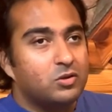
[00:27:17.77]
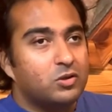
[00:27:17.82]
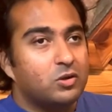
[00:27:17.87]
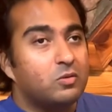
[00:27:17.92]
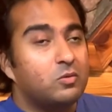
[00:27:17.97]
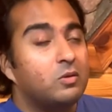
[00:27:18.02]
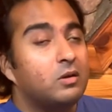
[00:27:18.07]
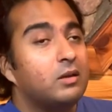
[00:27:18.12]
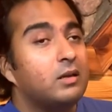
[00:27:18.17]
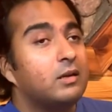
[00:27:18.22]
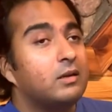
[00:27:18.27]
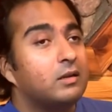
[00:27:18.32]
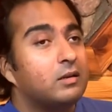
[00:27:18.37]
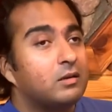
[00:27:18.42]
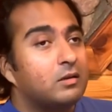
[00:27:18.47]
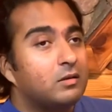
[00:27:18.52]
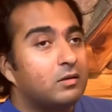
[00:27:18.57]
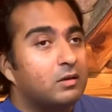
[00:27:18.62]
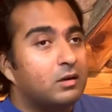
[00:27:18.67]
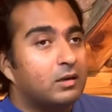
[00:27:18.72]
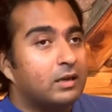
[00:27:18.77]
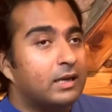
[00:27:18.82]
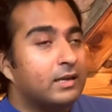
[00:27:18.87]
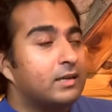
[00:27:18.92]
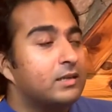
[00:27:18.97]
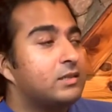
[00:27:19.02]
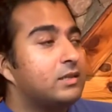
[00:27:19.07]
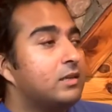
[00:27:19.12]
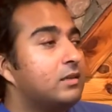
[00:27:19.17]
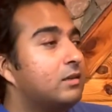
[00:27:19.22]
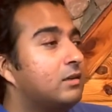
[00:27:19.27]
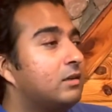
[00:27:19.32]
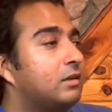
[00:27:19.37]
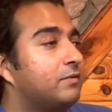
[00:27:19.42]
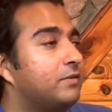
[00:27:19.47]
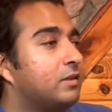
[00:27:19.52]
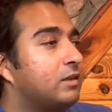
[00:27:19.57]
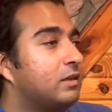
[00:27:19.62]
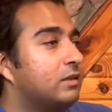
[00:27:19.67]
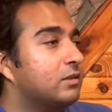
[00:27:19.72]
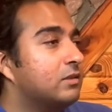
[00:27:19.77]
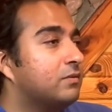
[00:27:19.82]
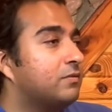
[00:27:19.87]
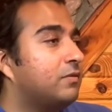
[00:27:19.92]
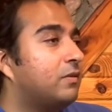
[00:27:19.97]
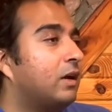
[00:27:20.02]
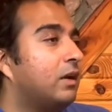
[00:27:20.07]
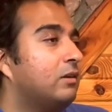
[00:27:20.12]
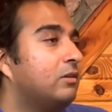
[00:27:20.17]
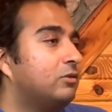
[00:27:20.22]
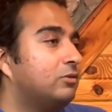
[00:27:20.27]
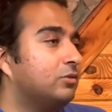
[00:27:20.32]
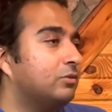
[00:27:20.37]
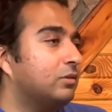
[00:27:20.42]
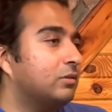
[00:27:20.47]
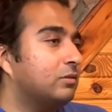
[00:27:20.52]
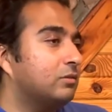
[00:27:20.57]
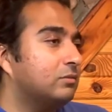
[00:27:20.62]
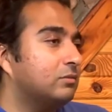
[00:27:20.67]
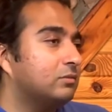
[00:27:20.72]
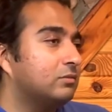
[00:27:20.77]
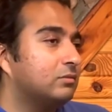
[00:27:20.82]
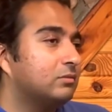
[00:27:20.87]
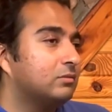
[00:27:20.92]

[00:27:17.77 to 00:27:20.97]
So, like I said, not everything is a fire drill.